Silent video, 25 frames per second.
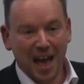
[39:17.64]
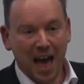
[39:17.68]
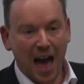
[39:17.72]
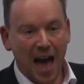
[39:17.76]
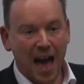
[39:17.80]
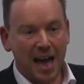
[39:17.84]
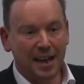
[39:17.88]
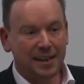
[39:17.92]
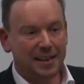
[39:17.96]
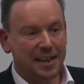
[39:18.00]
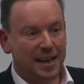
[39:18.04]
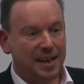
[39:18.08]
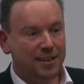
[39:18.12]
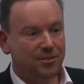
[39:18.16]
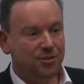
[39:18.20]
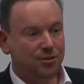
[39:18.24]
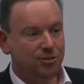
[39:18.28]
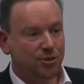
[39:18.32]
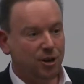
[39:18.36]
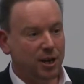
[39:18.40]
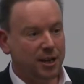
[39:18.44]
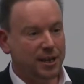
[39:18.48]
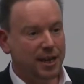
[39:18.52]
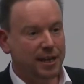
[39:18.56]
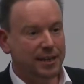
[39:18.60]
And it's
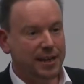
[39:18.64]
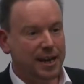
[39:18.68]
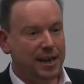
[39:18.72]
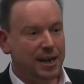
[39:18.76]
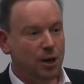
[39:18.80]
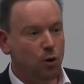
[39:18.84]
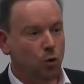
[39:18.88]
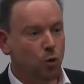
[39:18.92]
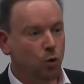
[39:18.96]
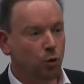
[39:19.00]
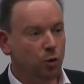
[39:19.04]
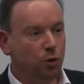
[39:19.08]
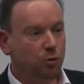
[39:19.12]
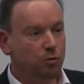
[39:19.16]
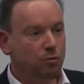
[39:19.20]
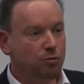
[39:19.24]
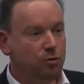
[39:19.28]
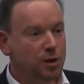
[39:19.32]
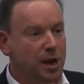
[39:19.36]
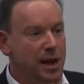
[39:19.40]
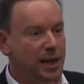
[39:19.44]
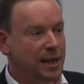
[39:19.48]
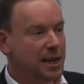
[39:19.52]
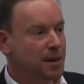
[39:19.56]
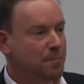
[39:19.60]
striking nearly all the
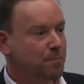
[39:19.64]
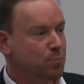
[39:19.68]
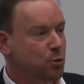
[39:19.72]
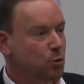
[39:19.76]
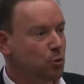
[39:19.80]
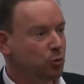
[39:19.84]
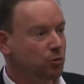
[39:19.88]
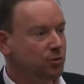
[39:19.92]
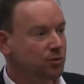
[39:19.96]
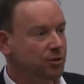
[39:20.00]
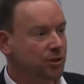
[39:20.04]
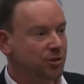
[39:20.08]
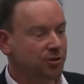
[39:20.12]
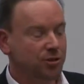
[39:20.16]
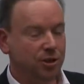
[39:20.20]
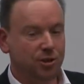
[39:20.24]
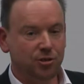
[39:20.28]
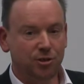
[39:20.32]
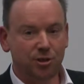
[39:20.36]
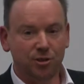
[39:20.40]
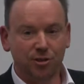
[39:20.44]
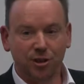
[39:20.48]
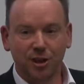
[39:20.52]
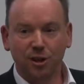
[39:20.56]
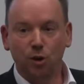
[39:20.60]
really important
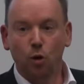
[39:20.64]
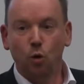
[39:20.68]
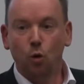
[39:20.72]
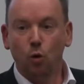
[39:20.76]
decisions in